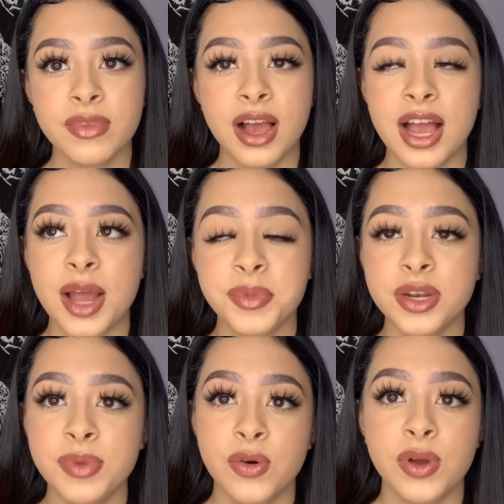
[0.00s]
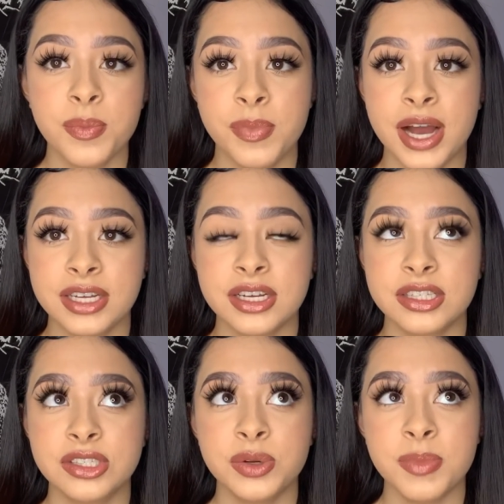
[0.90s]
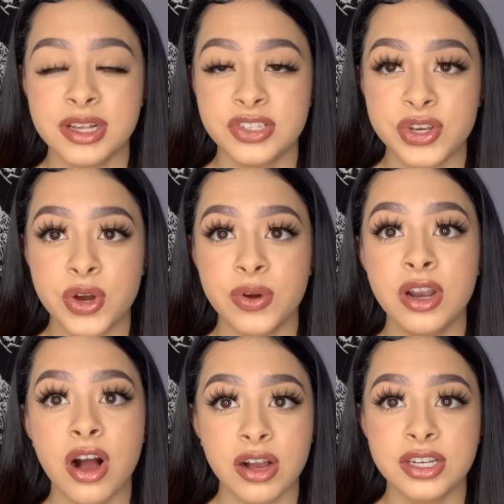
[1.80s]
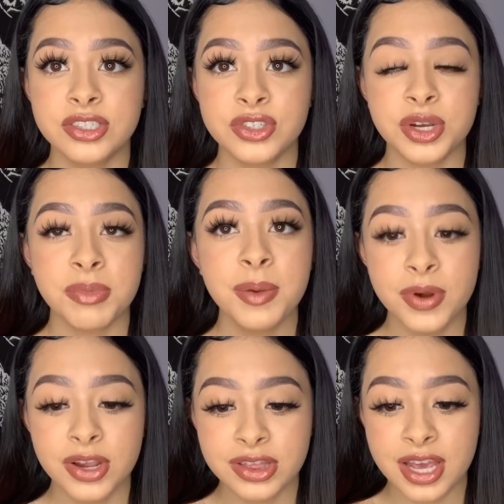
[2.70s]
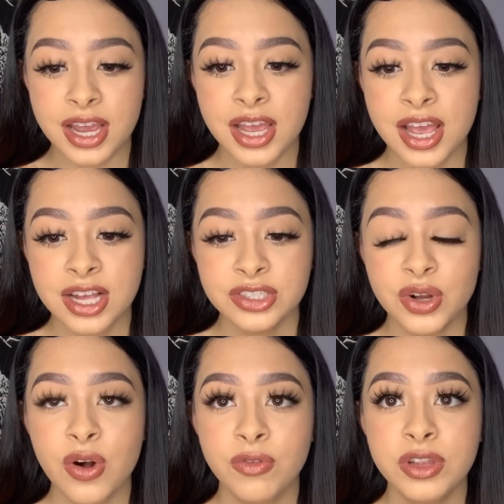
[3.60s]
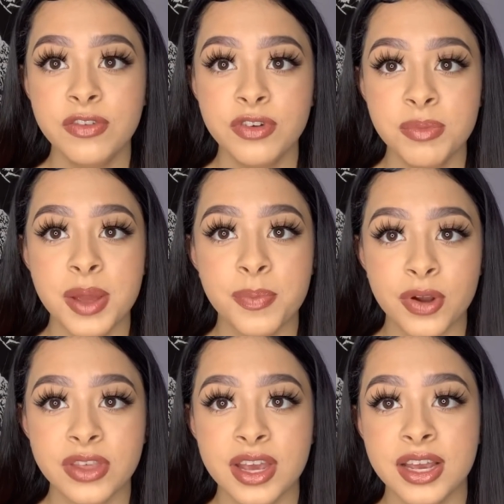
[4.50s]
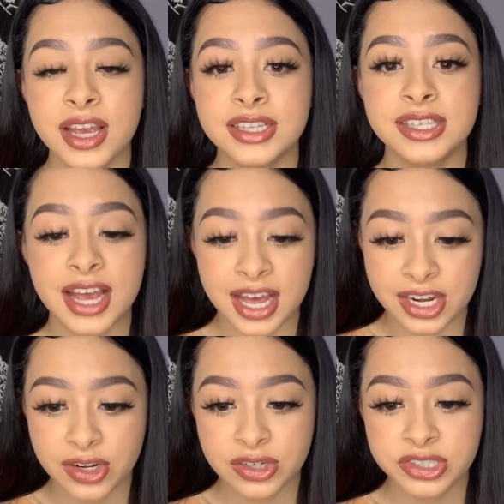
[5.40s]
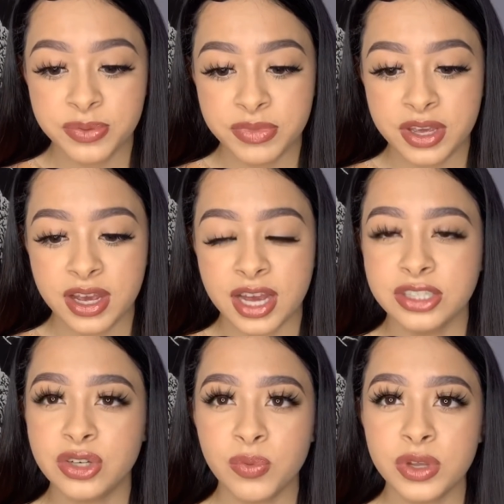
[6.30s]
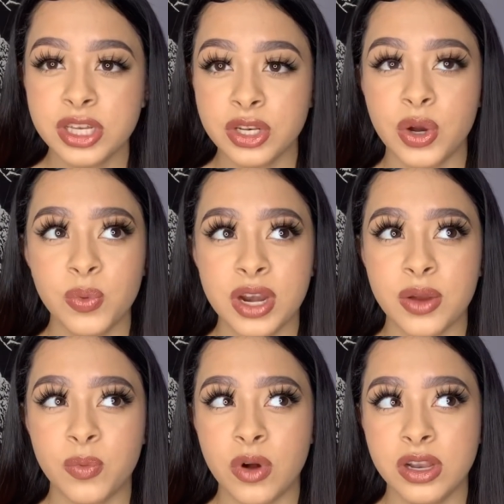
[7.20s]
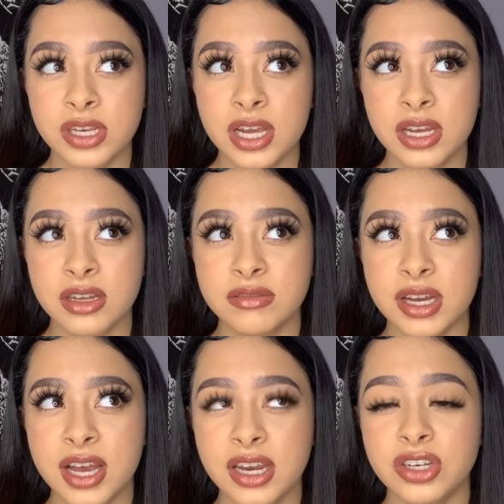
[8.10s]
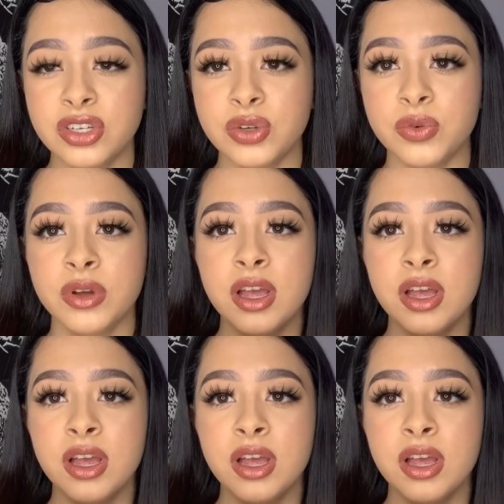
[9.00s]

I am going to be going back to Mexico in August during my birthday. So hopefully for my birthday I get tatted or something. I don't really know what I want yet. I kind of do.